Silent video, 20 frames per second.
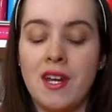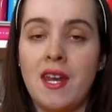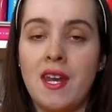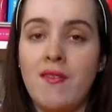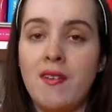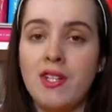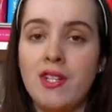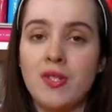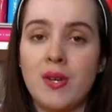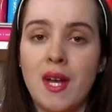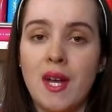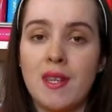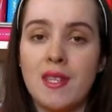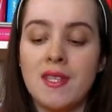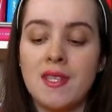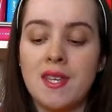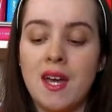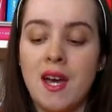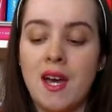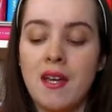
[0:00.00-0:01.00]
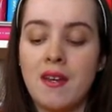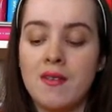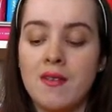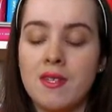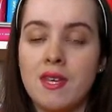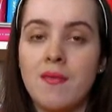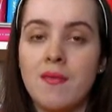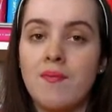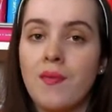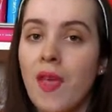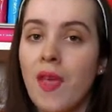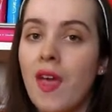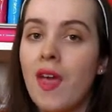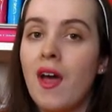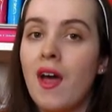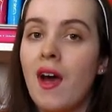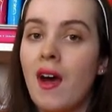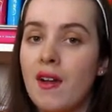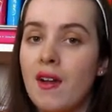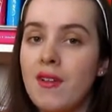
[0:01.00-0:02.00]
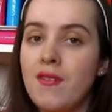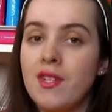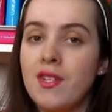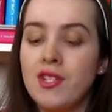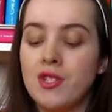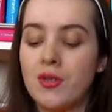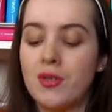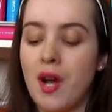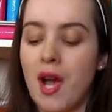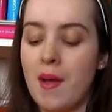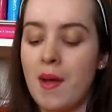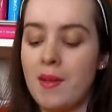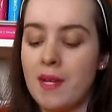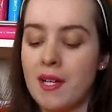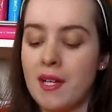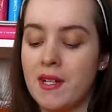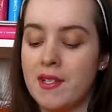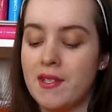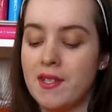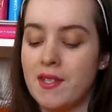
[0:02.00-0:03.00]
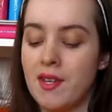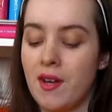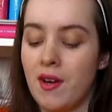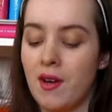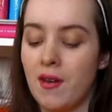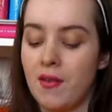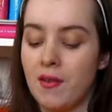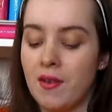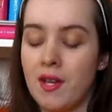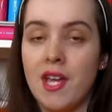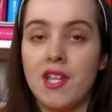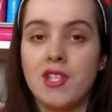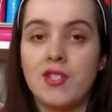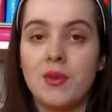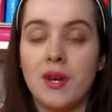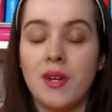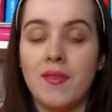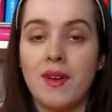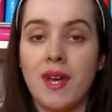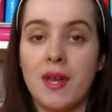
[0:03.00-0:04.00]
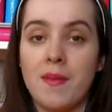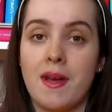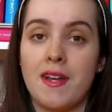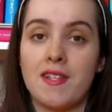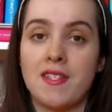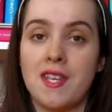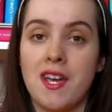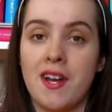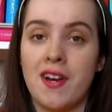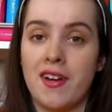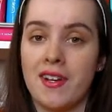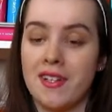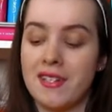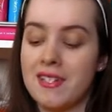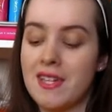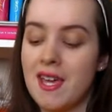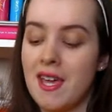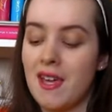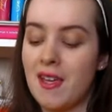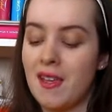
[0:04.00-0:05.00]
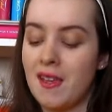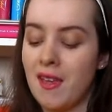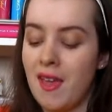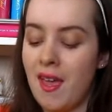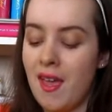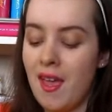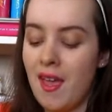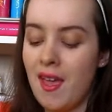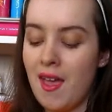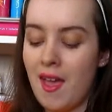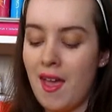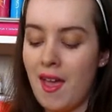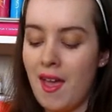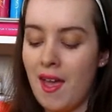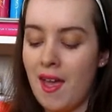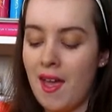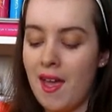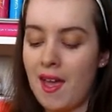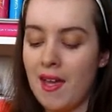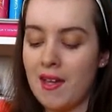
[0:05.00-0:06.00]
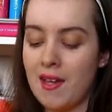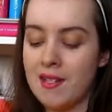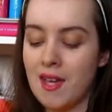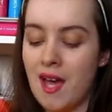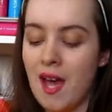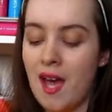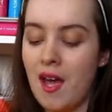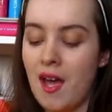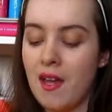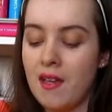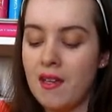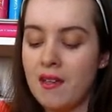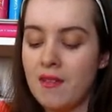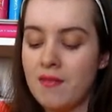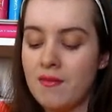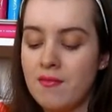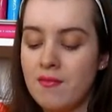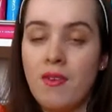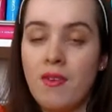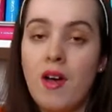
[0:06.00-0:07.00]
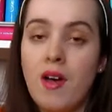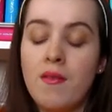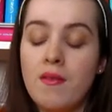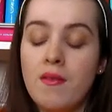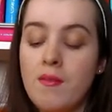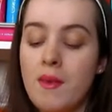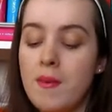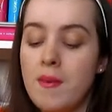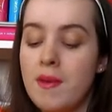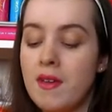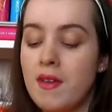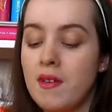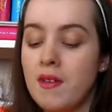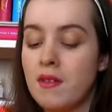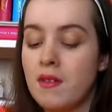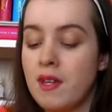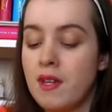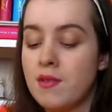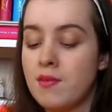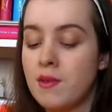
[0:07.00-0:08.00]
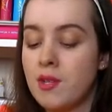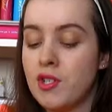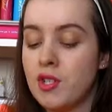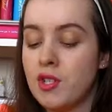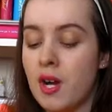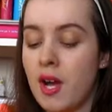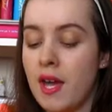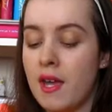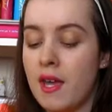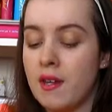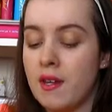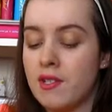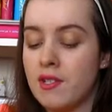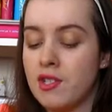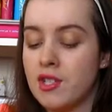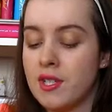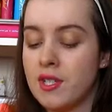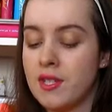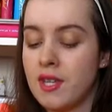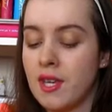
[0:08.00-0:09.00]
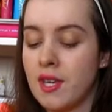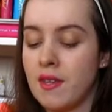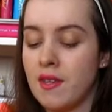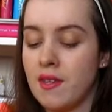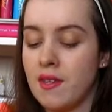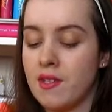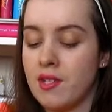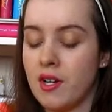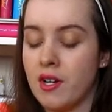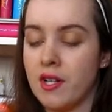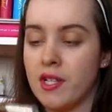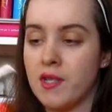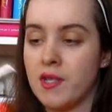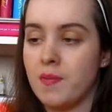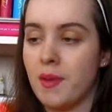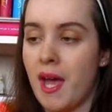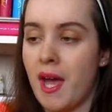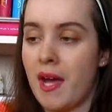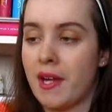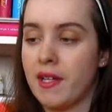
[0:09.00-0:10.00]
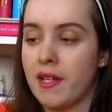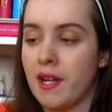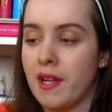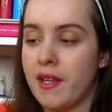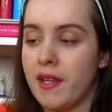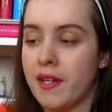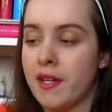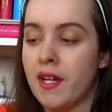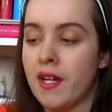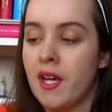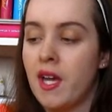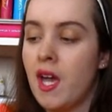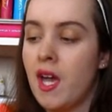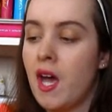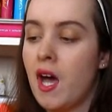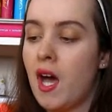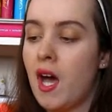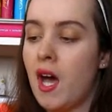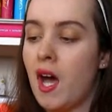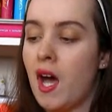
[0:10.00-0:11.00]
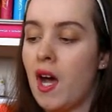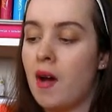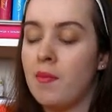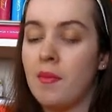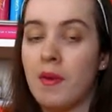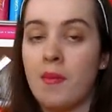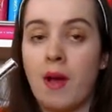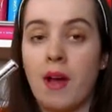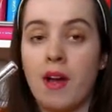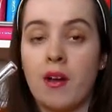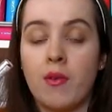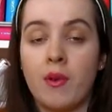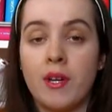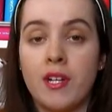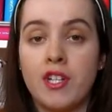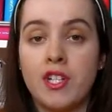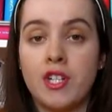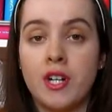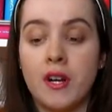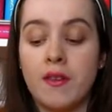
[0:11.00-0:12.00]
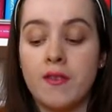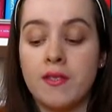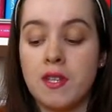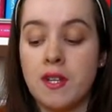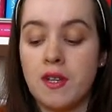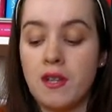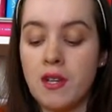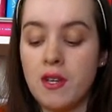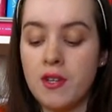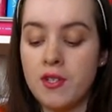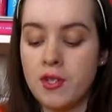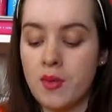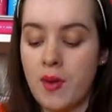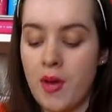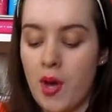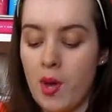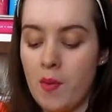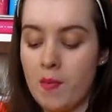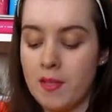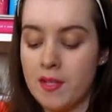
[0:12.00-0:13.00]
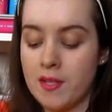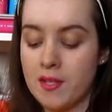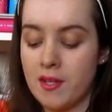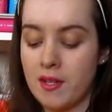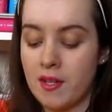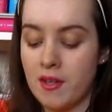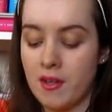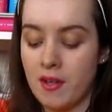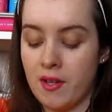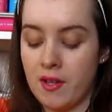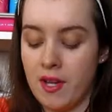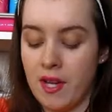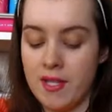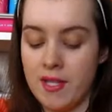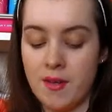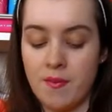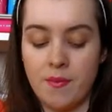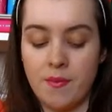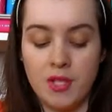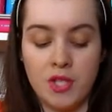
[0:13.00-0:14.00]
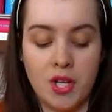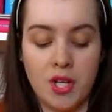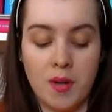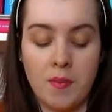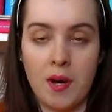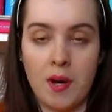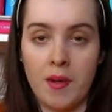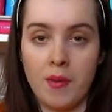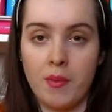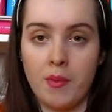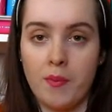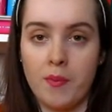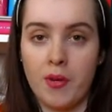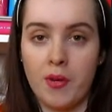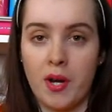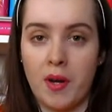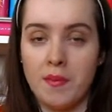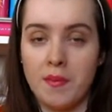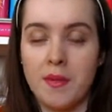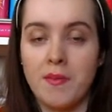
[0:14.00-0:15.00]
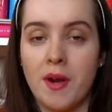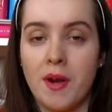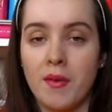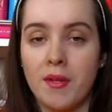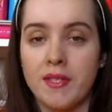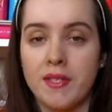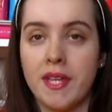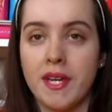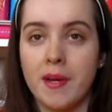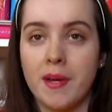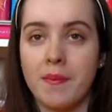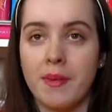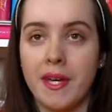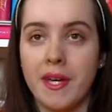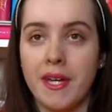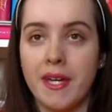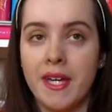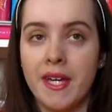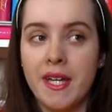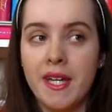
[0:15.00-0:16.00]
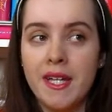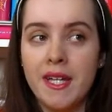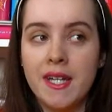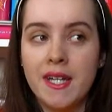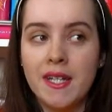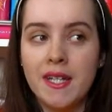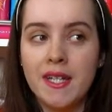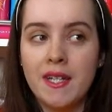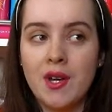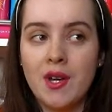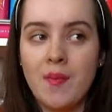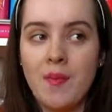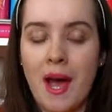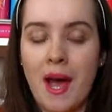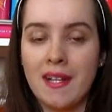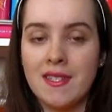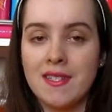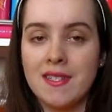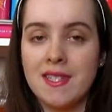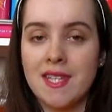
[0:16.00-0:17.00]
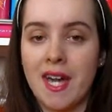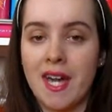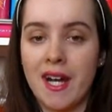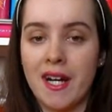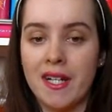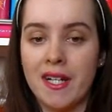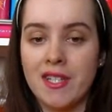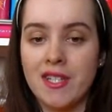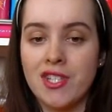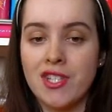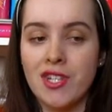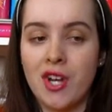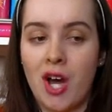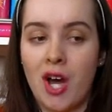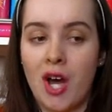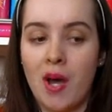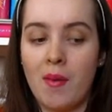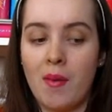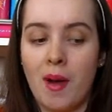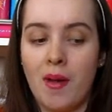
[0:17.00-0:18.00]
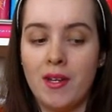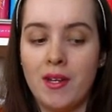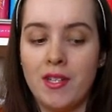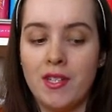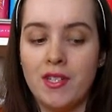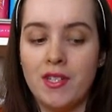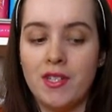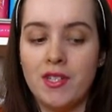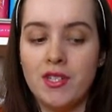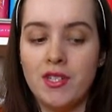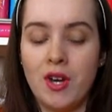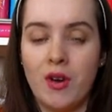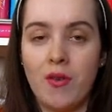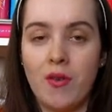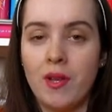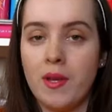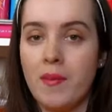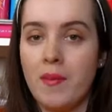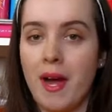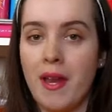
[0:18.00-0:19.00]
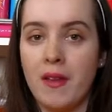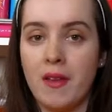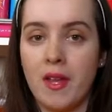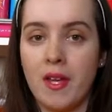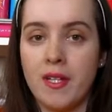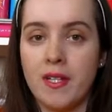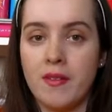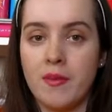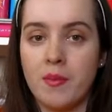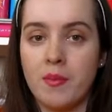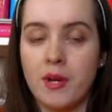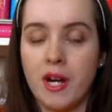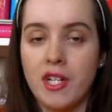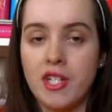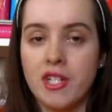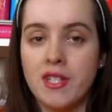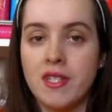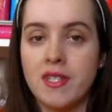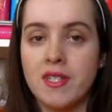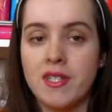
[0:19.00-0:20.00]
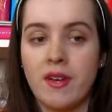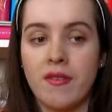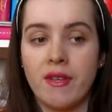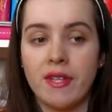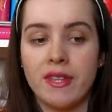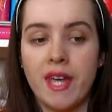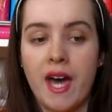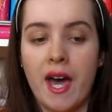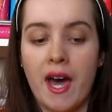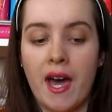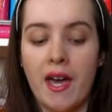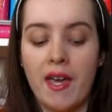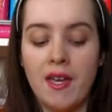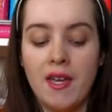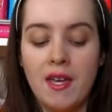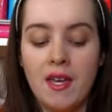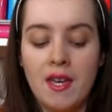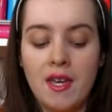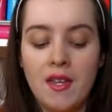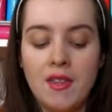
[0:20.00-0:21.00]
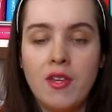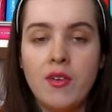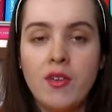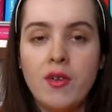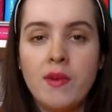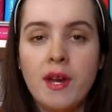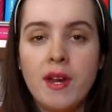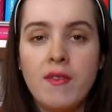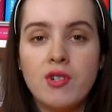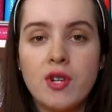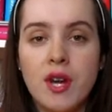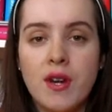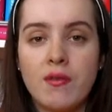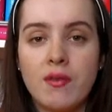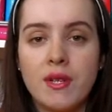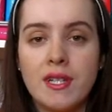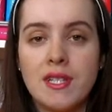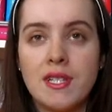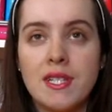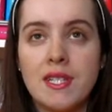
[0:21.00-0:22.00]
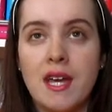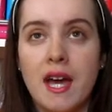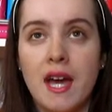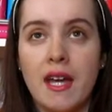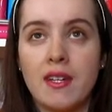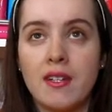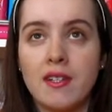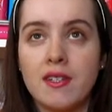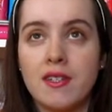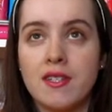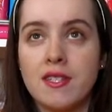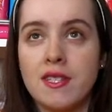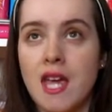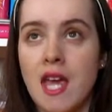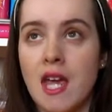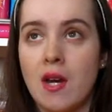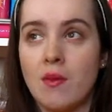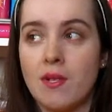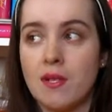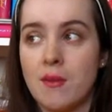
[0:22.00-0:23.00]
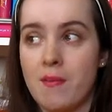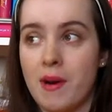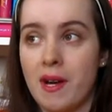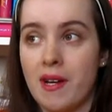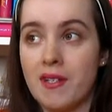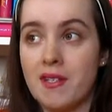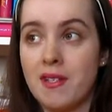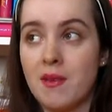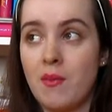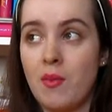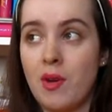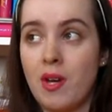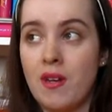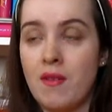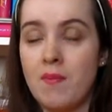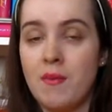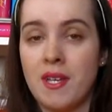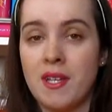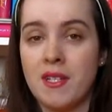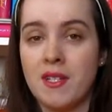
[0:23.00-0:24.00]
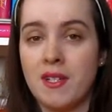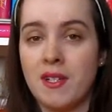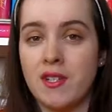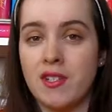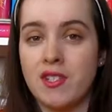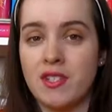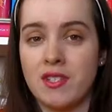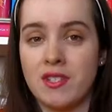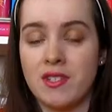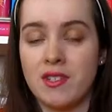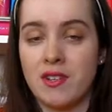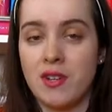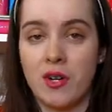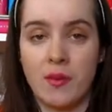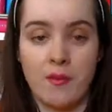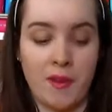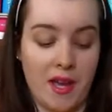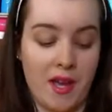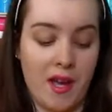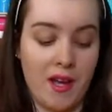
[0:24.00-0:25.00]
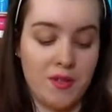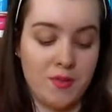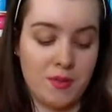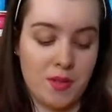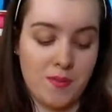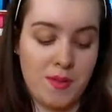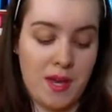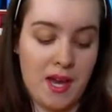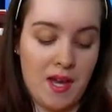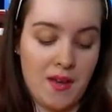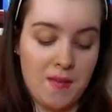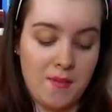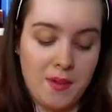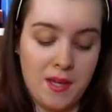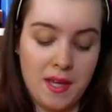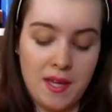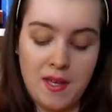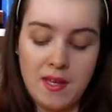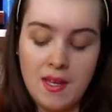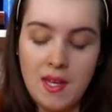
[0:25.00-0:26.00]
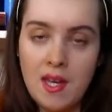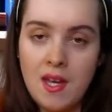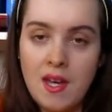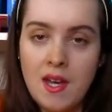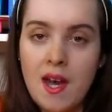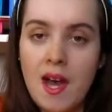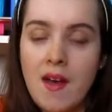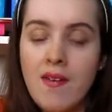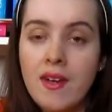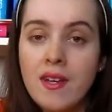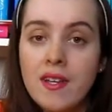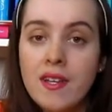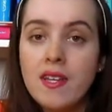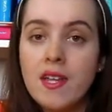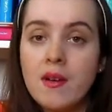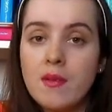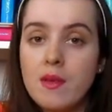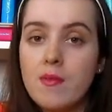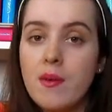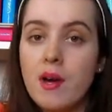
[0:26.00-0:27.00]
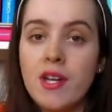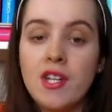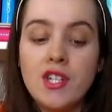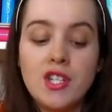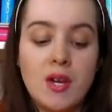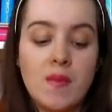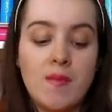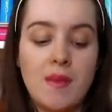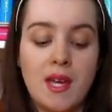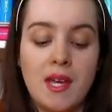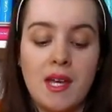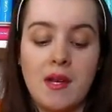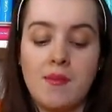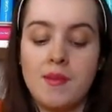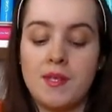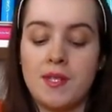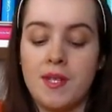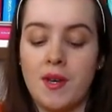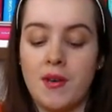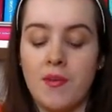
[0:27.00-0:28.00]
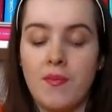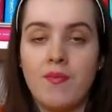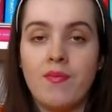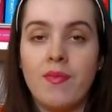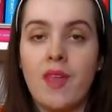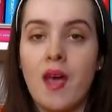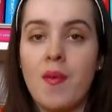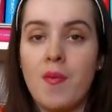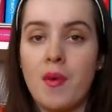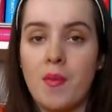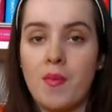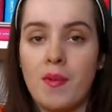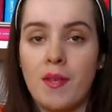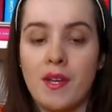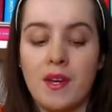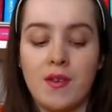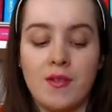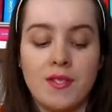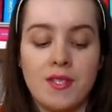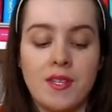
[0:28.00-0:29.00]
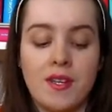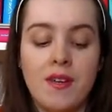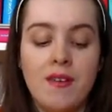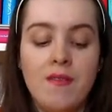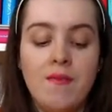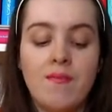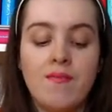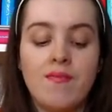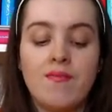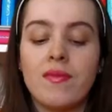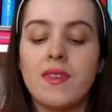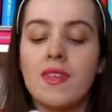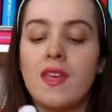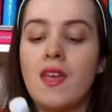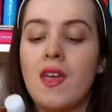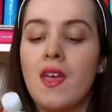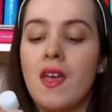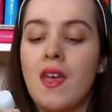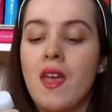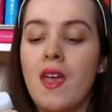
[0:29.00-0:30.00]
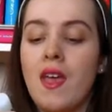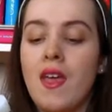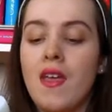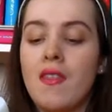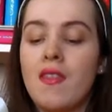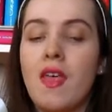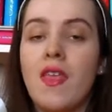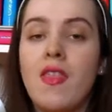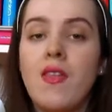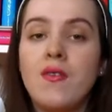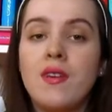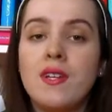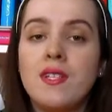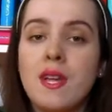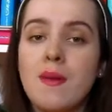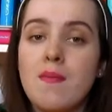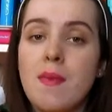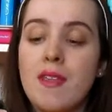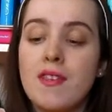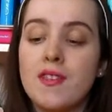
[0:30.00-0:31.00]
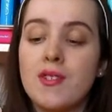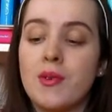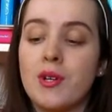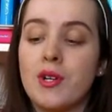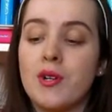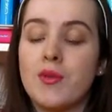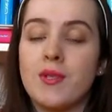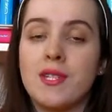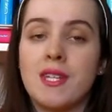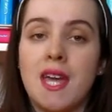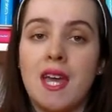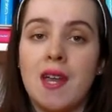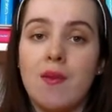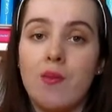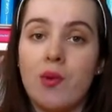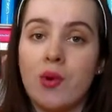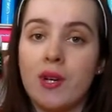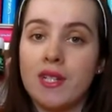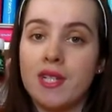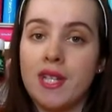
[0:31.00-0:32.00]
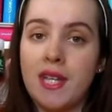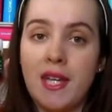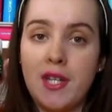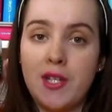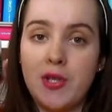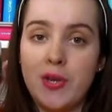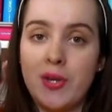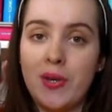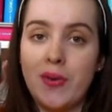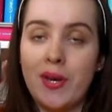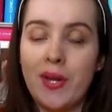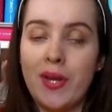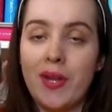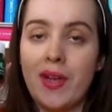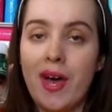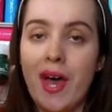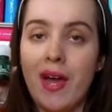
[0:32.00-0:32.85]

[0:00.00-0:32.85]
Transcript: I never tried this kind. I was like, I'll give it a try because, you know, it's great finding mascara on sale. And I thought it might be a nice one to try. And it's just like in the darkest black color. I'm not quite sure how it's going to look, so I hope it's going to look nice. I'm sure I probably won't problems. I'm not really like a big mascara snob. I don't really mind a lot of different brushes and stuff like that. The only one I've tried recently that I couldn't stand was a Buxom one because it just hurt my eyes really bad. But I've had good luck with the Body Shop makeup, so I'm hoping it goes good. Then the reason I made this order was to get more tea tree oil.